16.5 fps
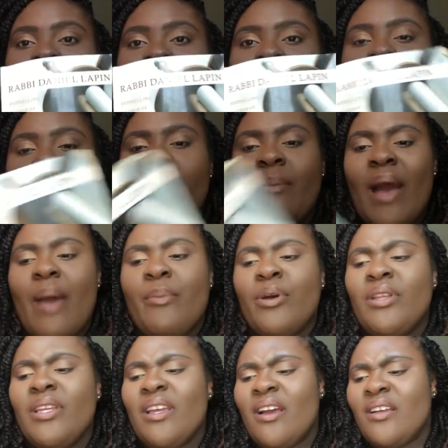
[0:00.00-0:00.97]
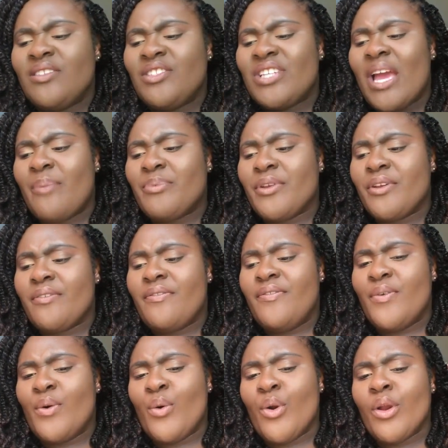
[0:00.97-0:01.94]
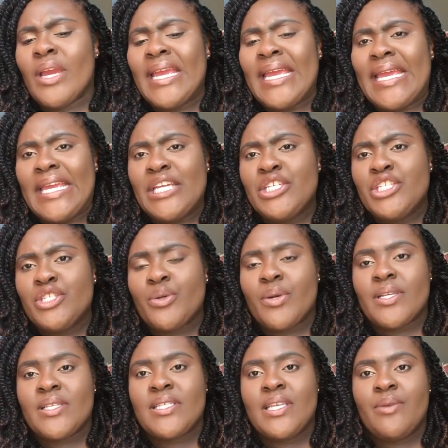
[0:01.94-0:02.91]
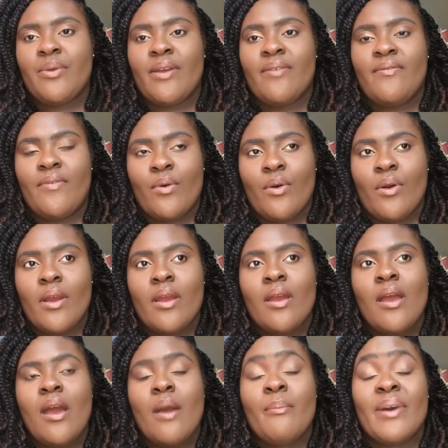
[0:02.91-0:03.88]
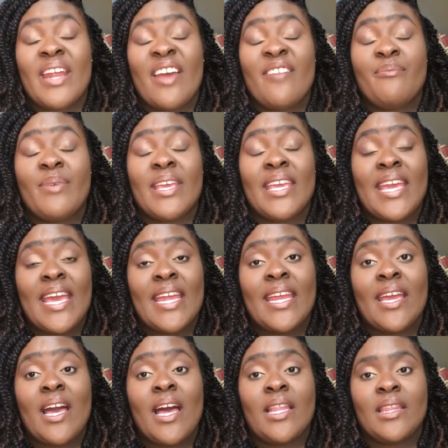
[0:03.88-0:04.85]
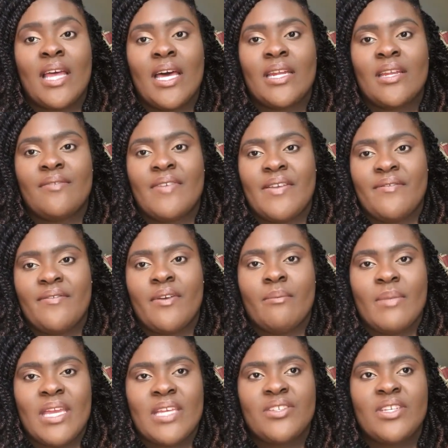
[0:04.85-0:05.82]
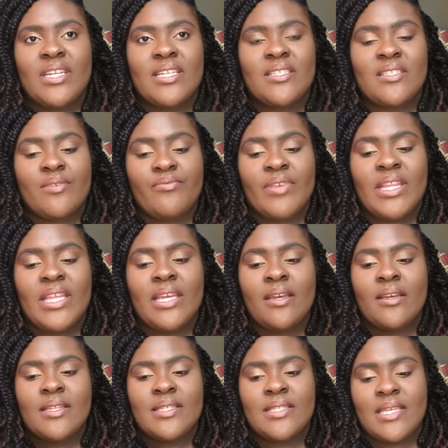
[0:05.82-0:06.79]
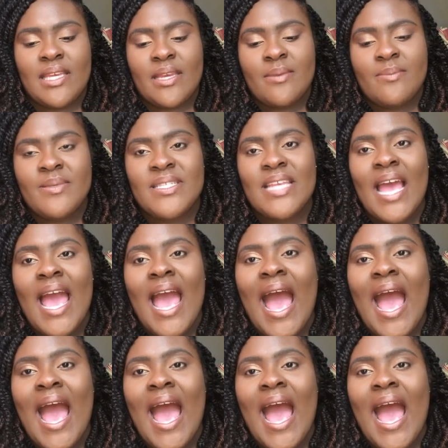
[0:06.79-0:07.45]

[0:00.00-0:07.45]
I'm only on chapter 4-ish, or secret 4, but I've been getting a lot of information and some really good tips.